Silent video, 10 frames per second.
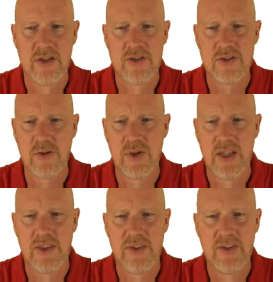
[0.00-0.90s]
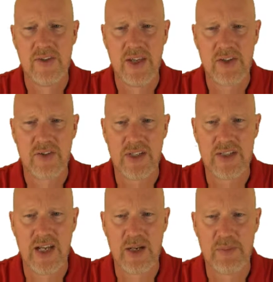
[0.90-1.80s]
So this is actually
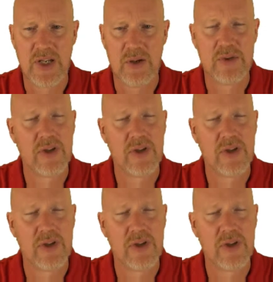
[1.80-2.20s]
typed out